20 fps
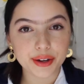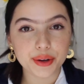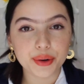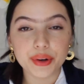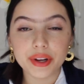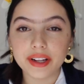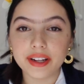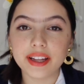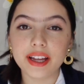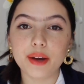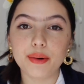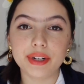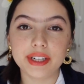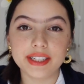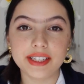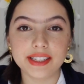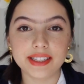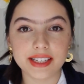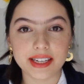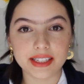Quickly, I
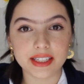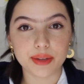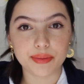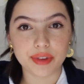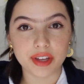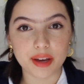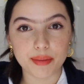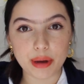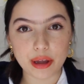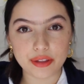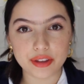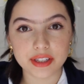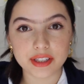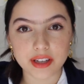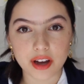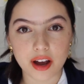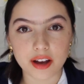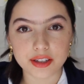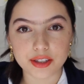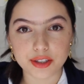wanted to say something about
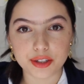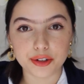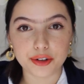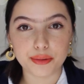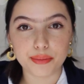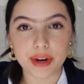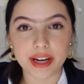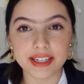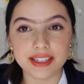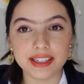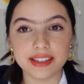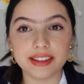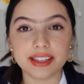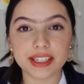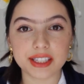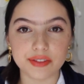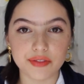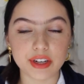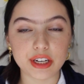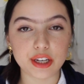this costume. I did
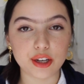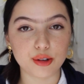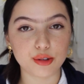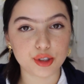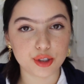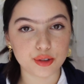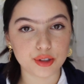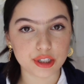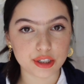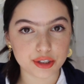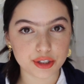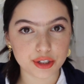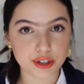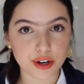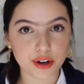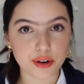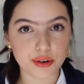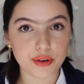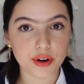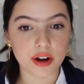this video two years
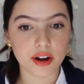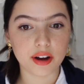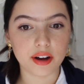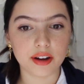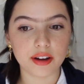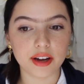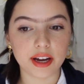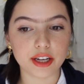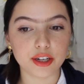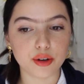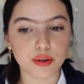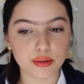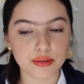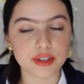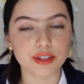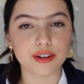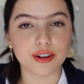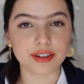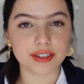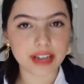ago. Uh, I know it
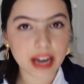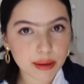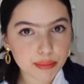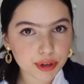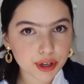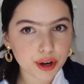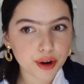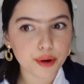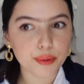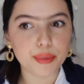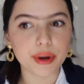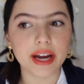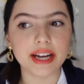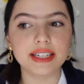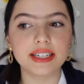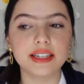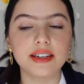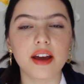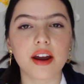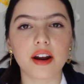was a long time ago, but I
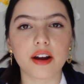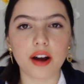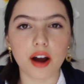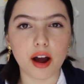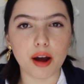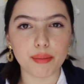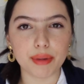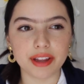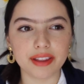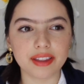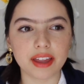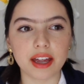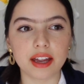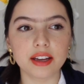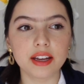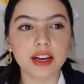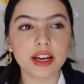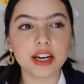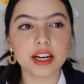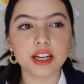did get a comment
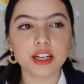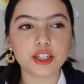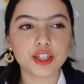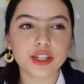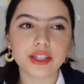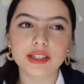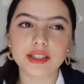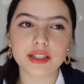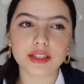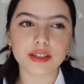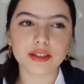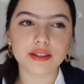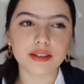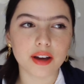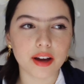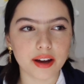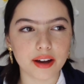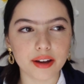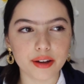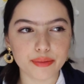that just
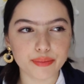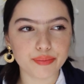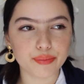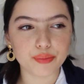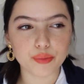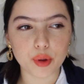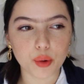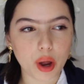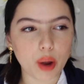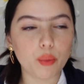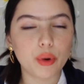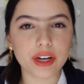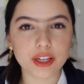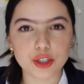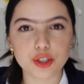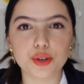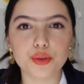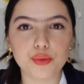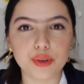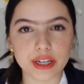uh, I
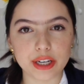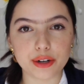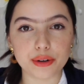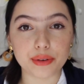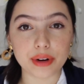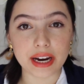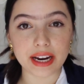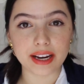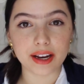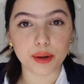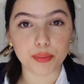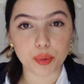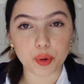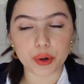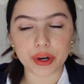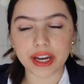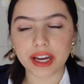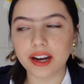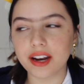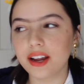wanted to reiterate a
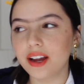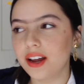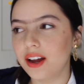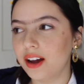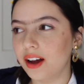point.